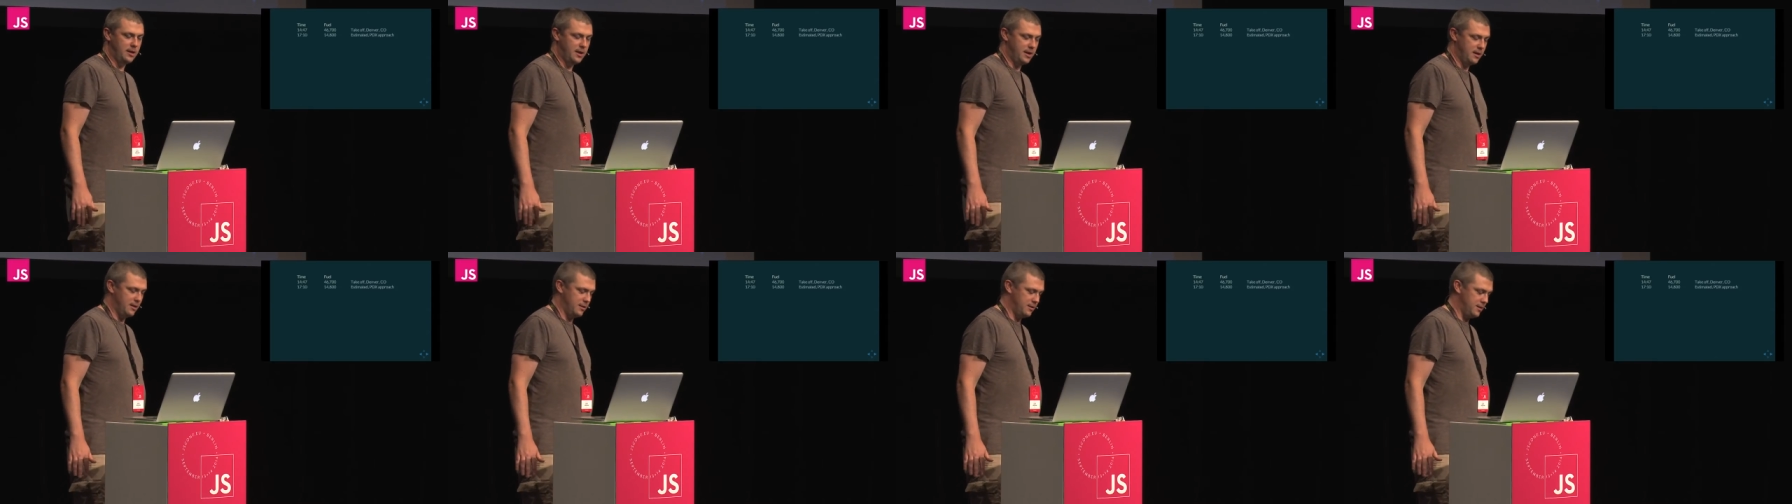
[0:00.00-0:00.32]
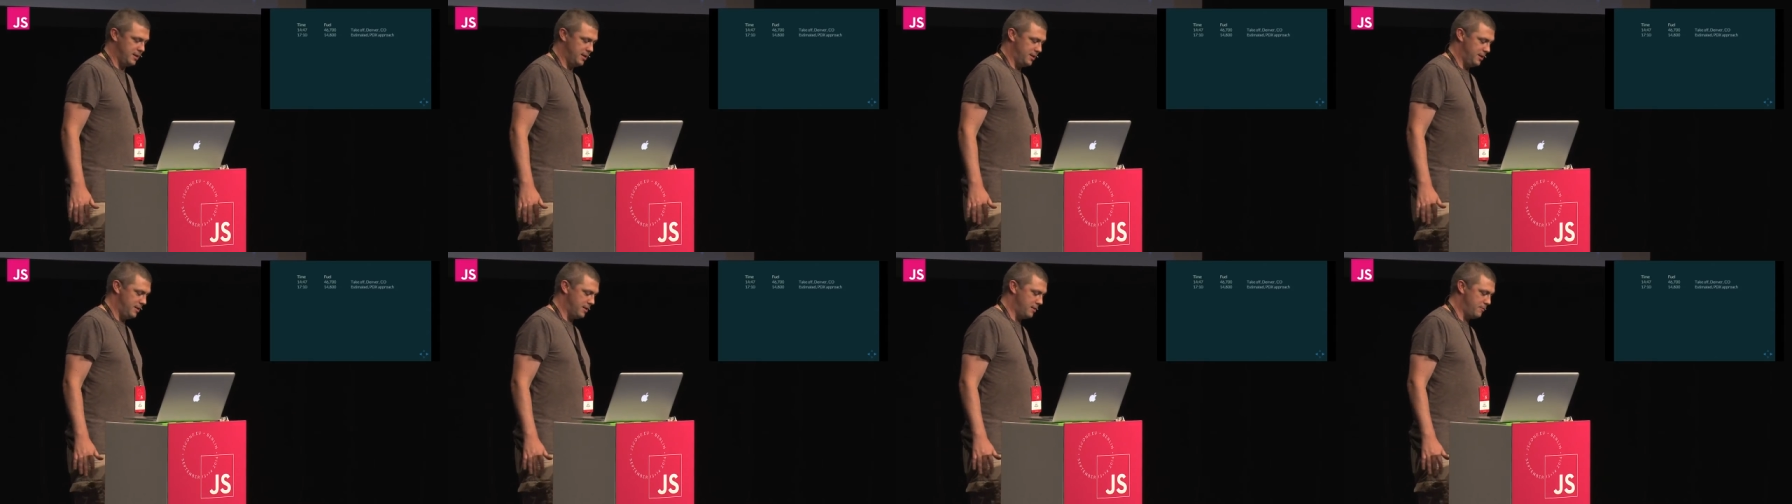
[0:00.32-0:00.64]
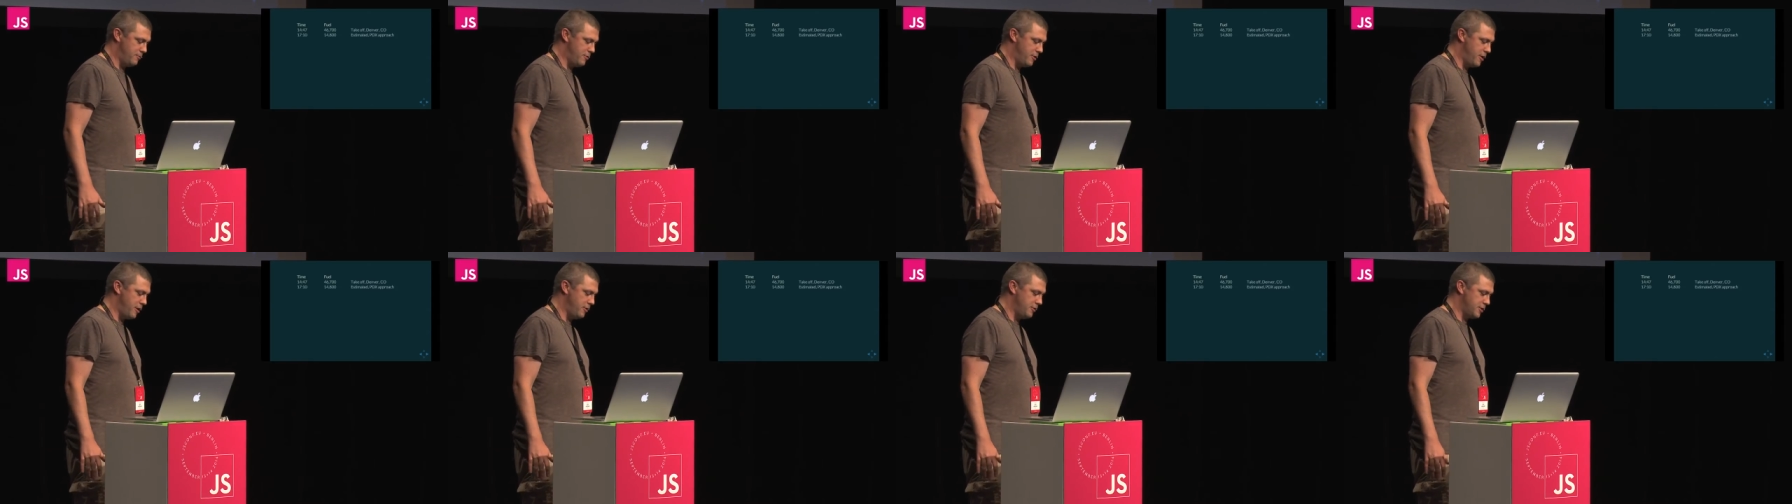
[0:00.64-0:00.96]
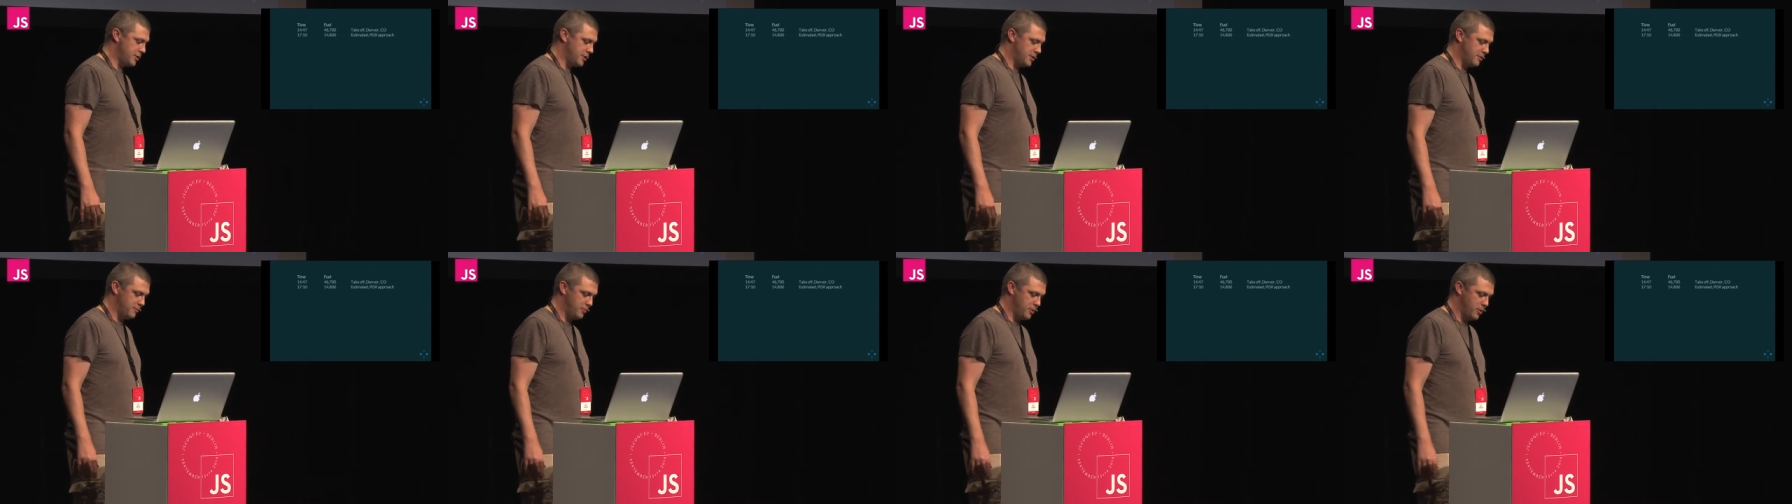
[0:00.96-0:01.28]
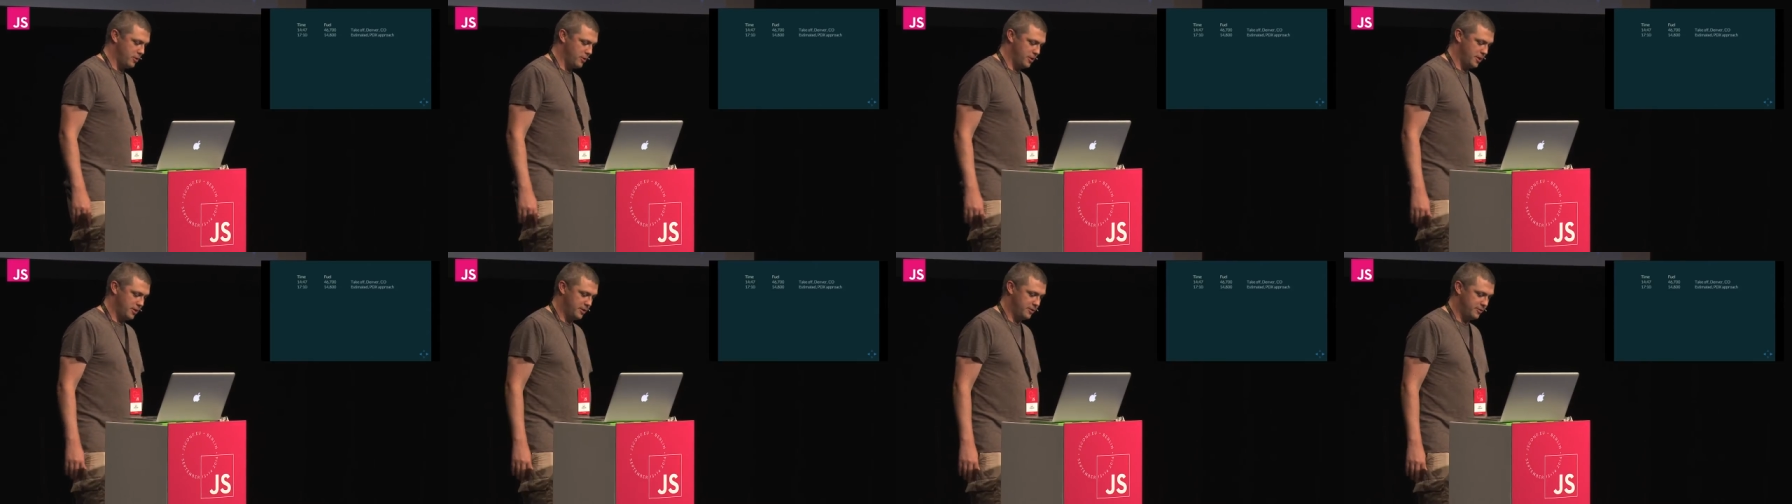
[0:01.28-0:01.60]
uh, the approach to
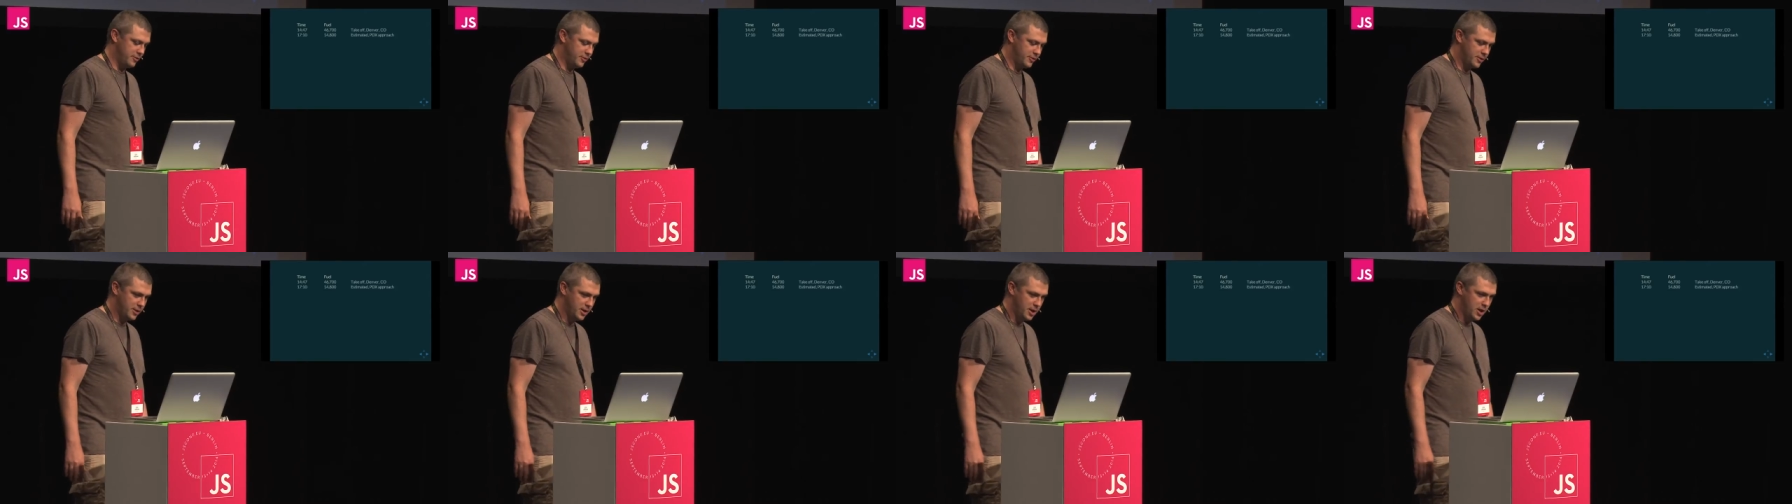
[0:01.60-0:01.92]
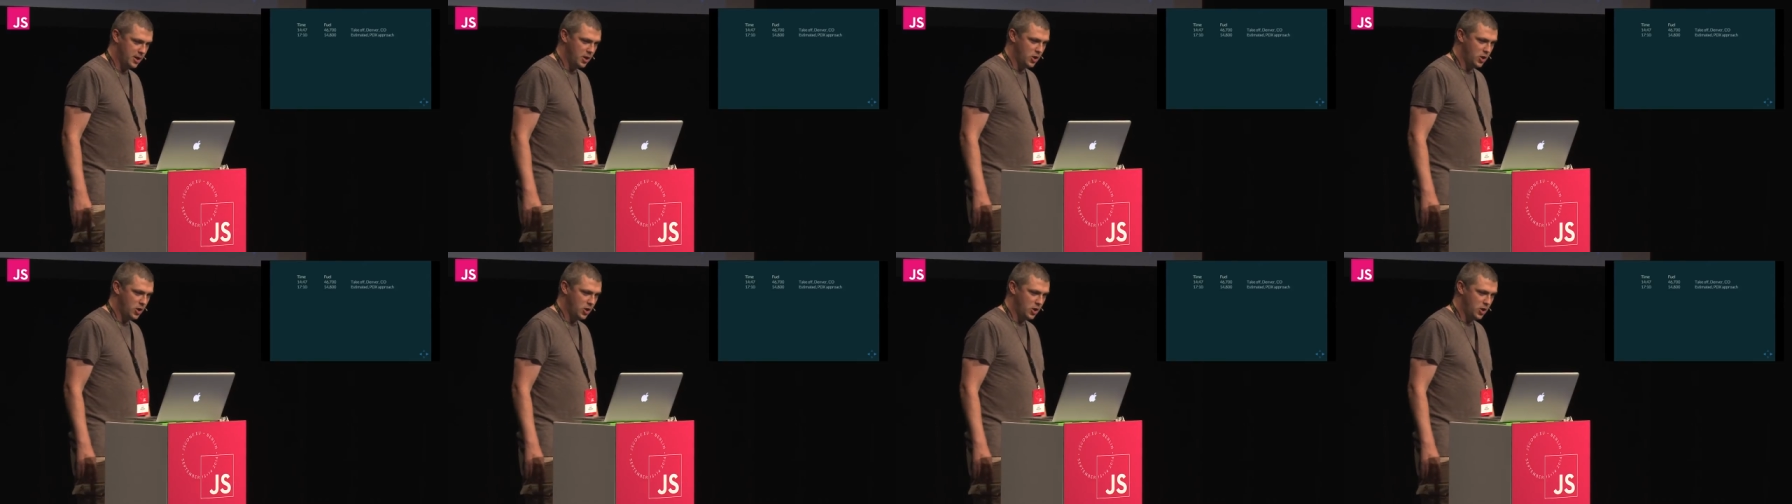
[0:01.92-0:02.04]
Portland,